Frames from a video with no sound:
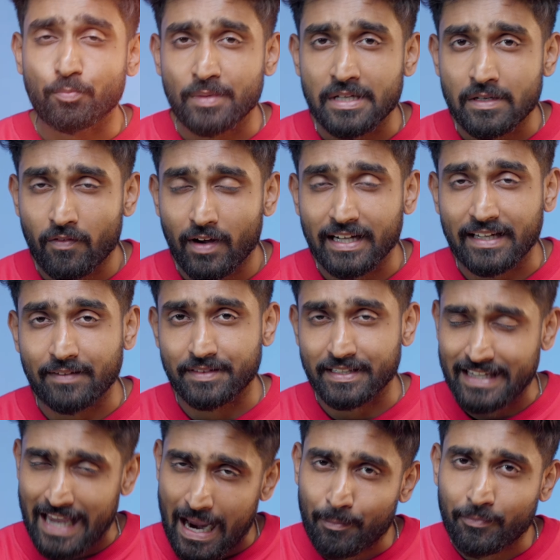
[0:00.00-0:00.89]
meanwhile, keep
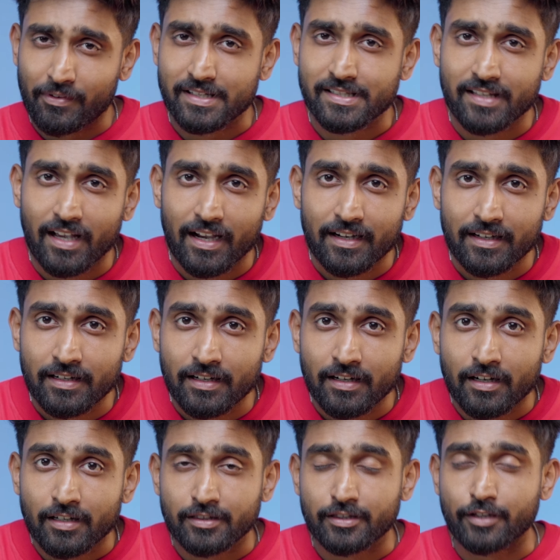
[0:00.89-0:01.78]
the camera
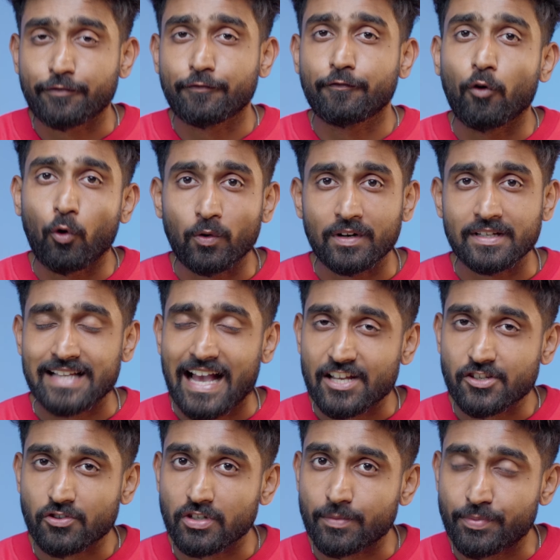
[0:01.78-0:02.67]
aside, the phone is
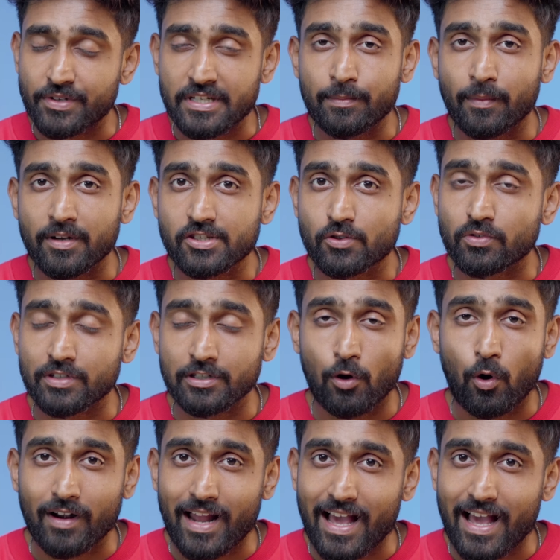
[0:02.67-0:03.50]
actually pretty much good in all